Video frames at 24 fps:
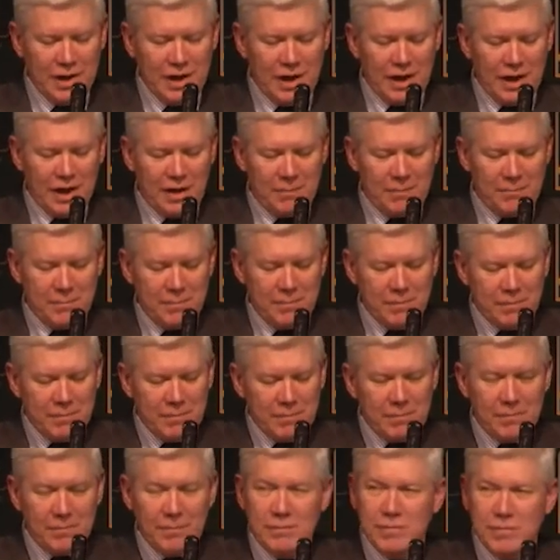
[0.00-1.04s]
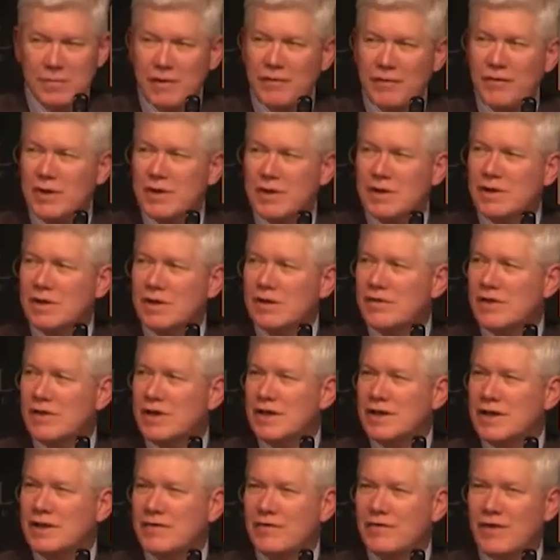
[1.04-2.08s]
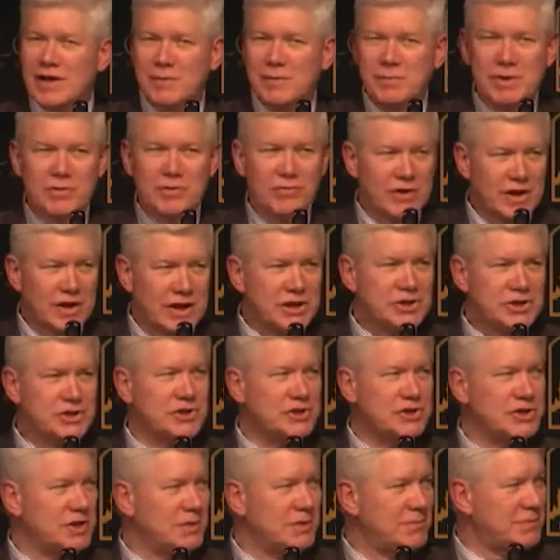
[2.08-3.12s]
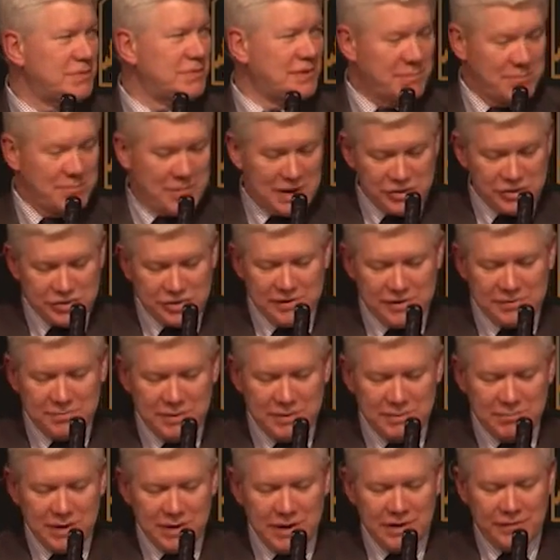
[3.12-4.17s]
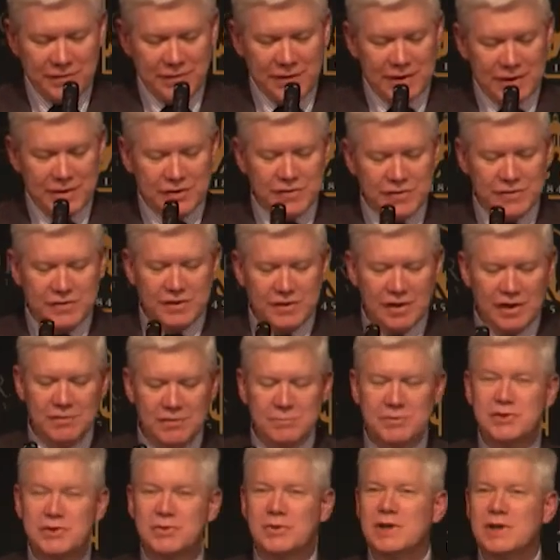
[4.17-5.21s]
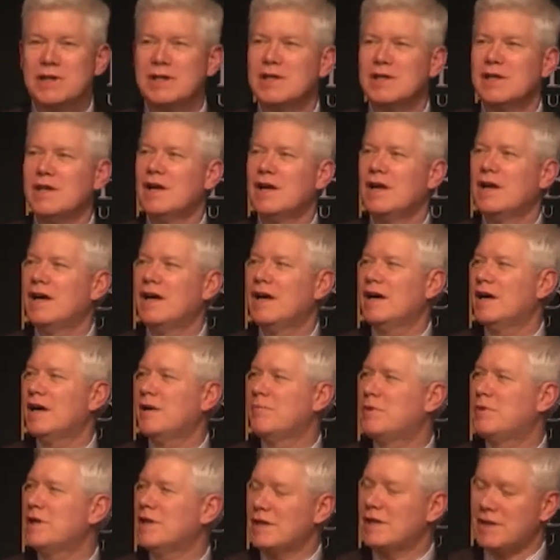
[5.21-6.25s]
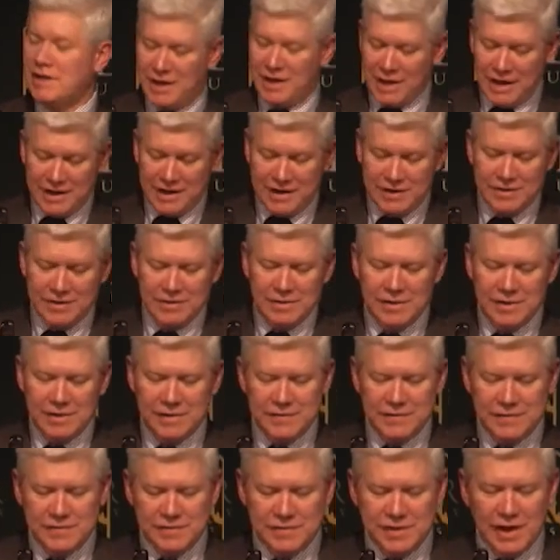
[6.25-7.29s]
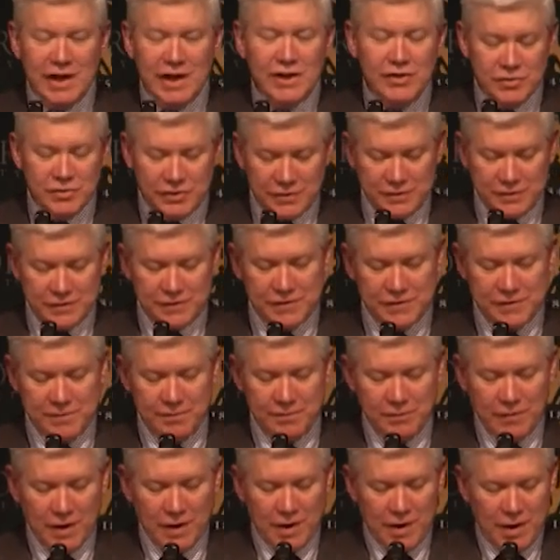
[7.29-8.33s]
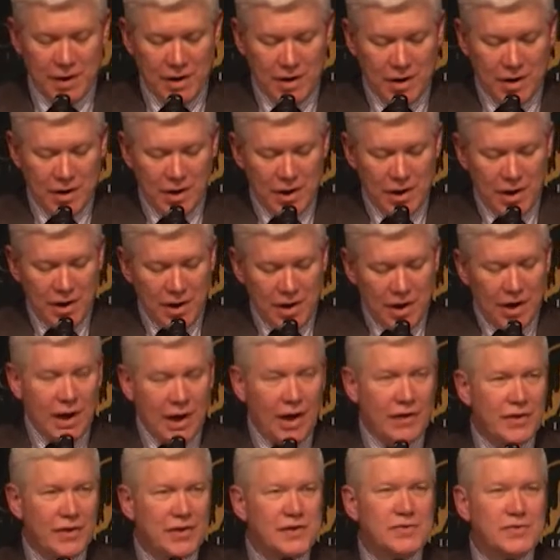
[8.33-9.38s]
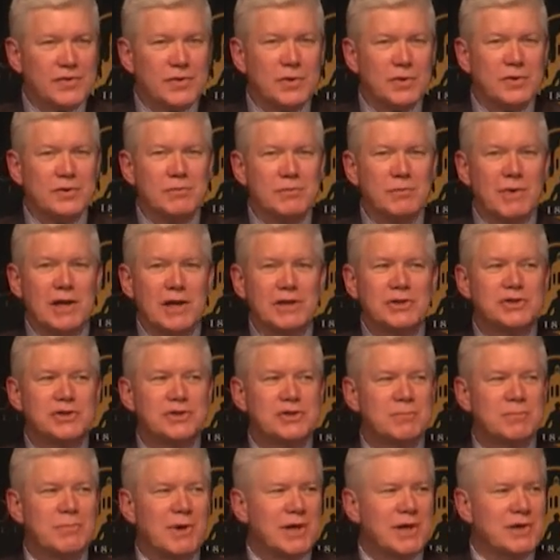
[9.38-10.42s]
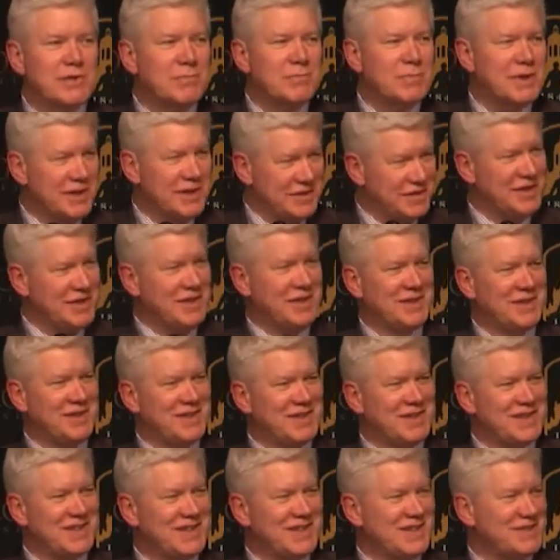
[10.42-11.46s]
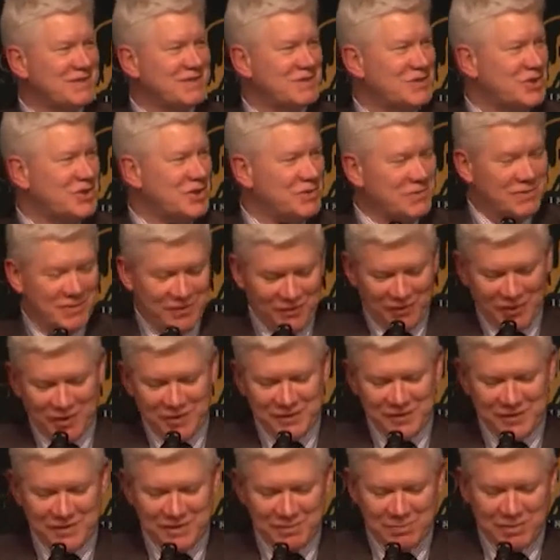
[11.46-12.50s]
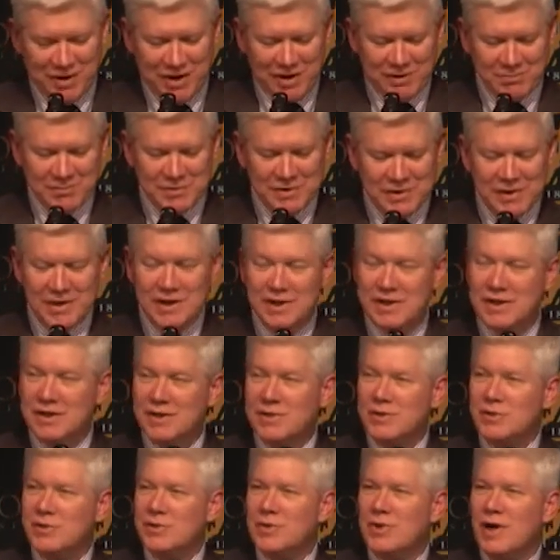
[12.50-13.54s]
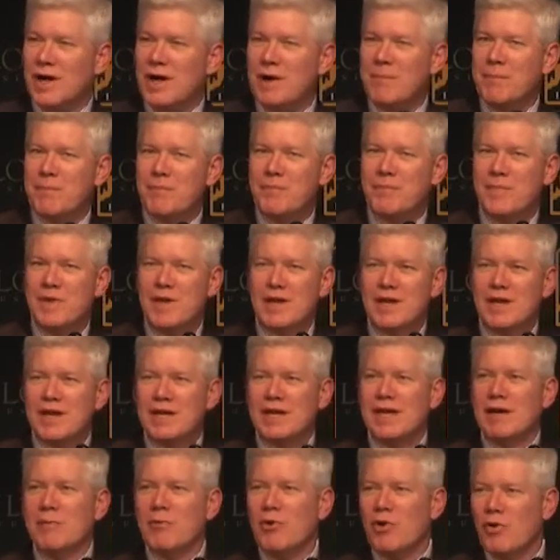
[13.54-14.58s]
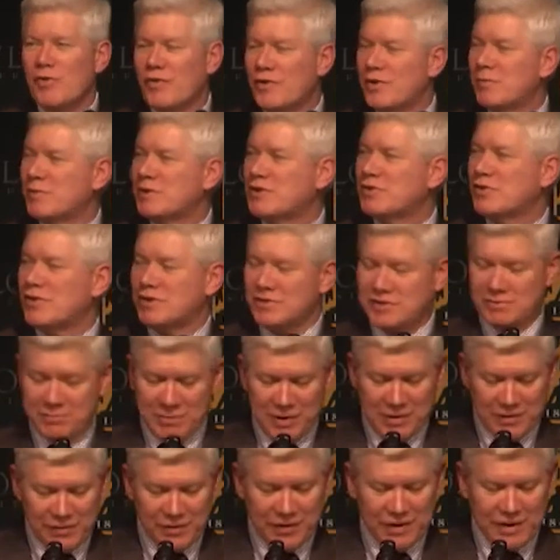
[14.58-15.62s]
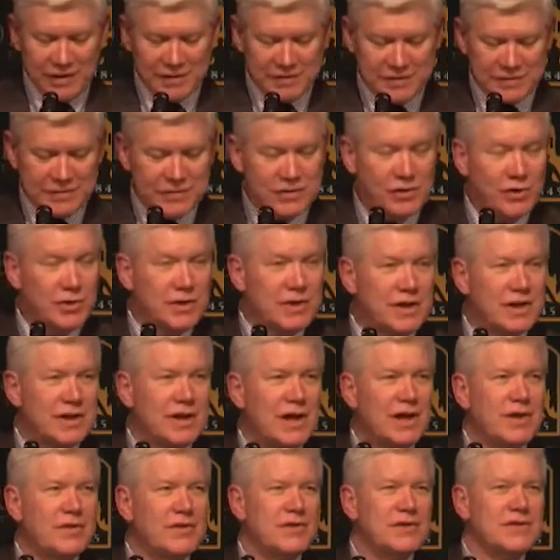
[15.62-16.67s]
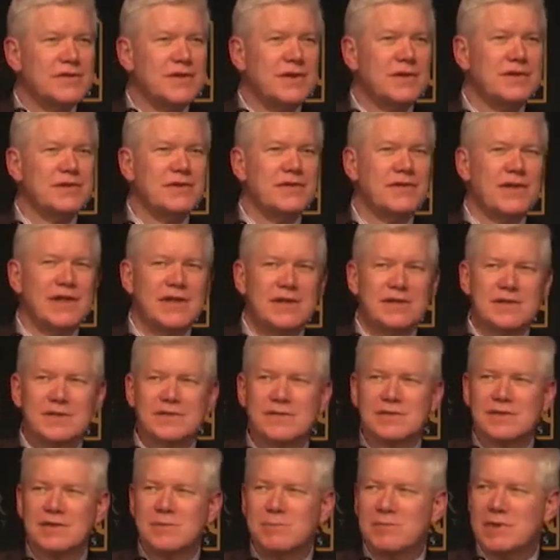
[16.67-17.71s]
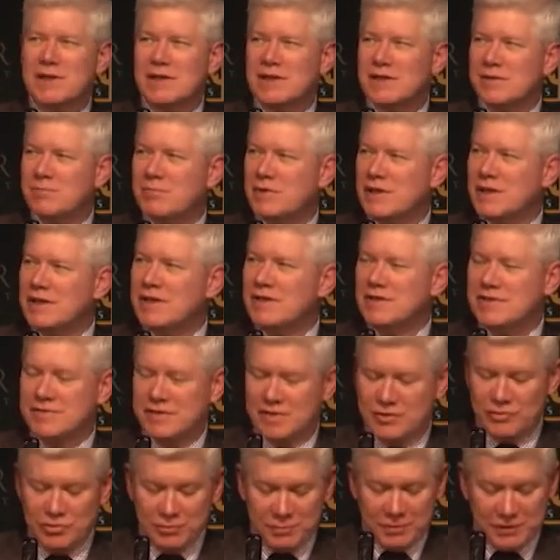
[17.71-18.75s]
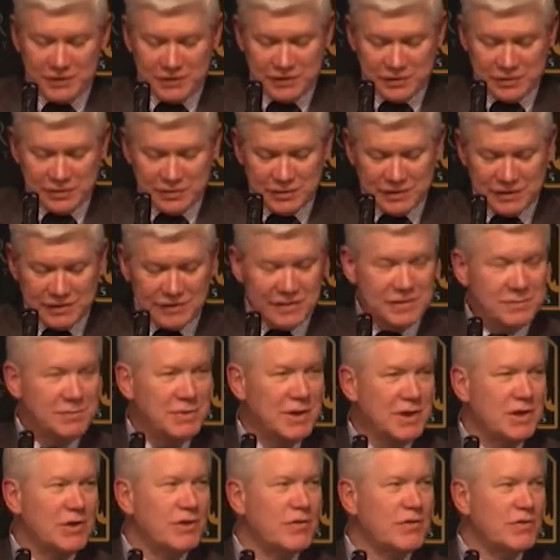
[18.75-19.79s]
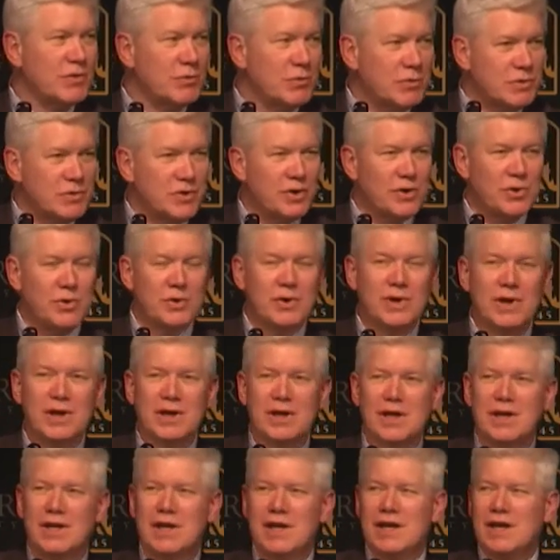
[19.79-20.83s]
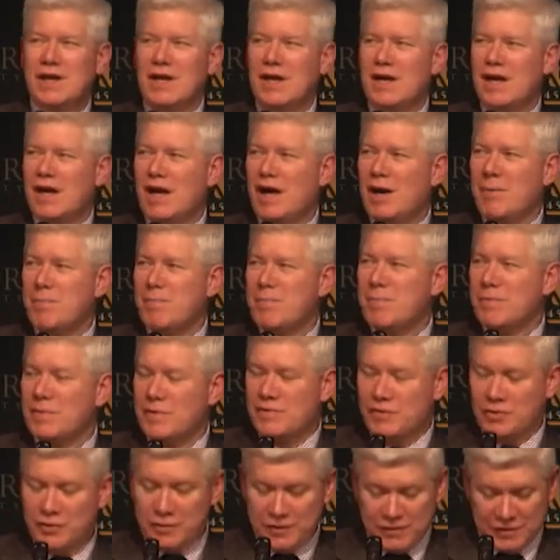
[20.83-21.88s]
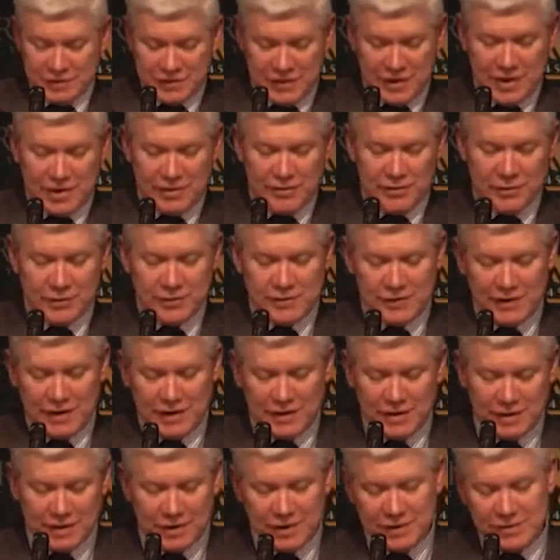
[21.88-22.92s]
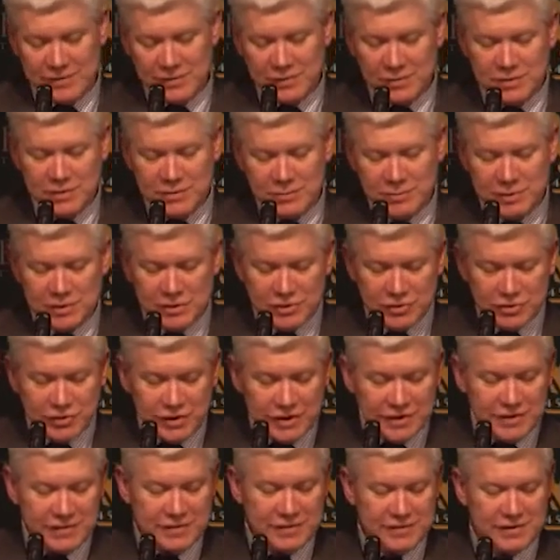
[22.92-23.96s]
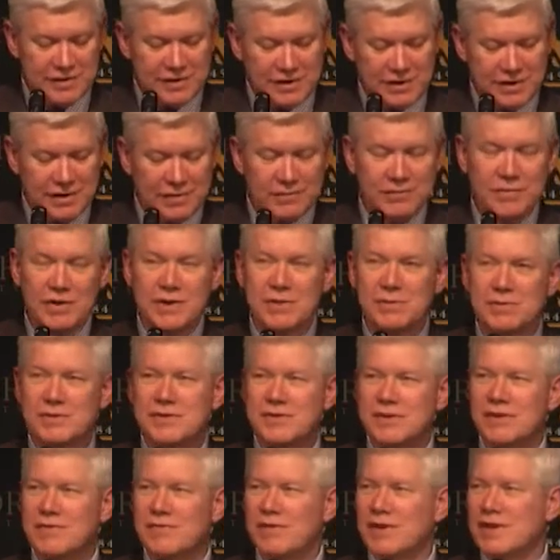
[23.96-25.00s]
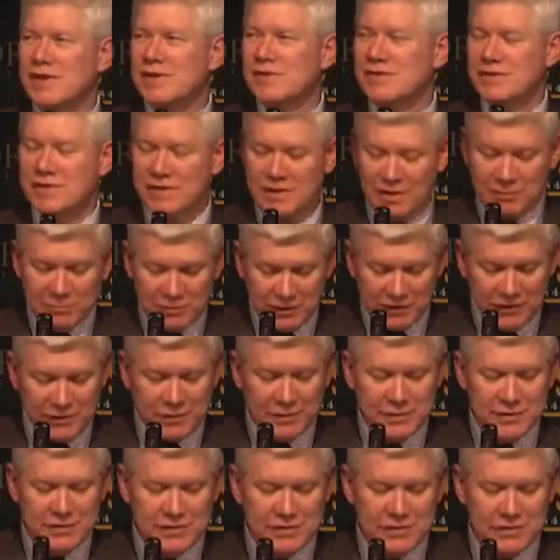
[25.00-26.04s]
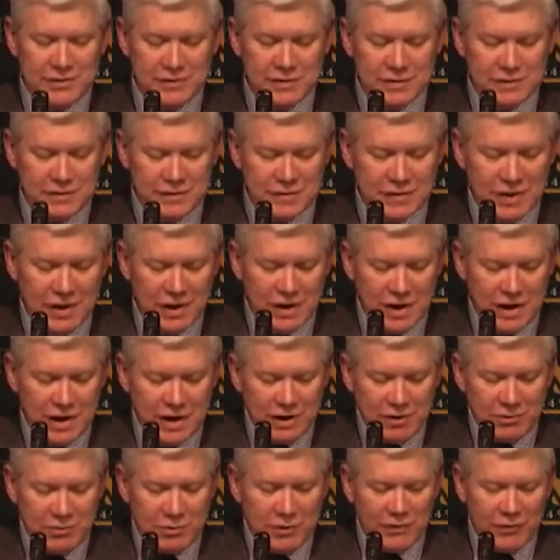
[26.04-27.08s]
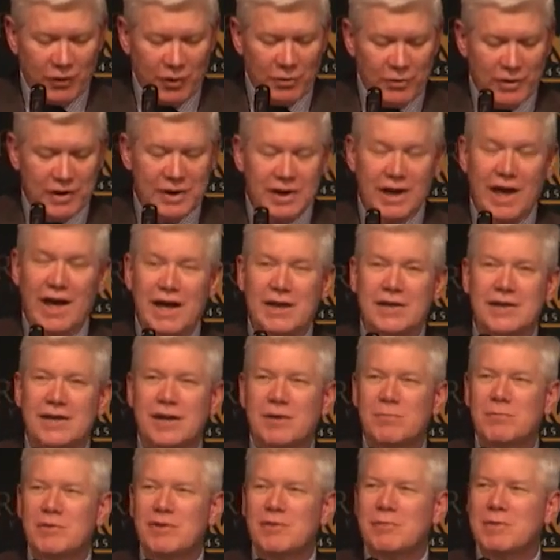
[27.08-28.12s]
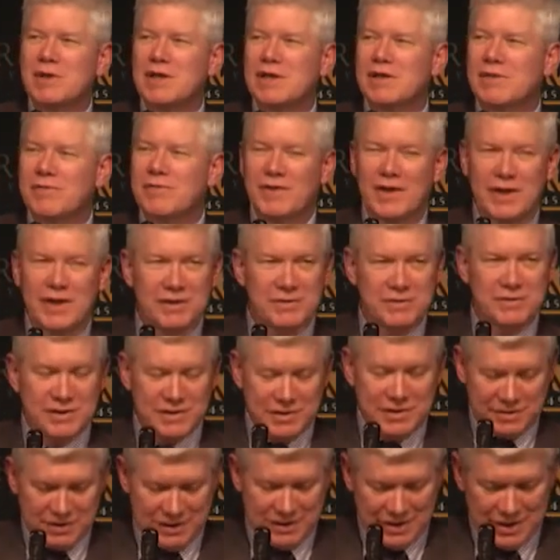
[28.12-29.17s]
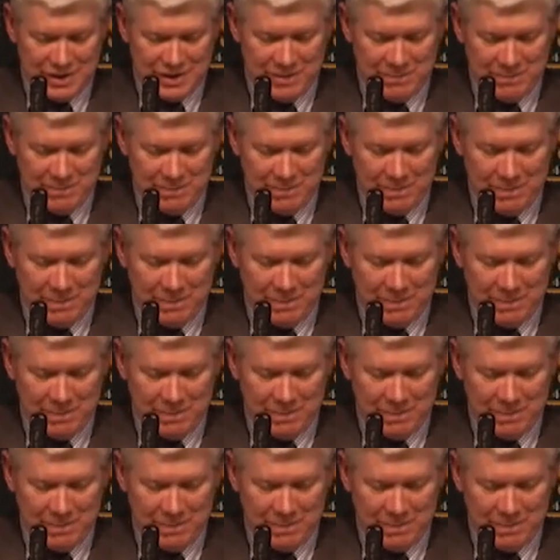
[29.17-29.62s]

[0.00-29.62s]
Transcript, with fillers: um, given the developing relationship, some mention has been made of that just now, between uh, Baylor and uh, St Andrews, and this owes much to Michael Beaty, uh, chairman of the philosophy department here, who um, came over and we talked about things and so on. And now the result of that is that Baylor brings a group of students, as many of you will know, um, to St Andrews, and I think that's going to increase uh, frequency of that and the number of those students. We've already had a number of Baylor faculty, um,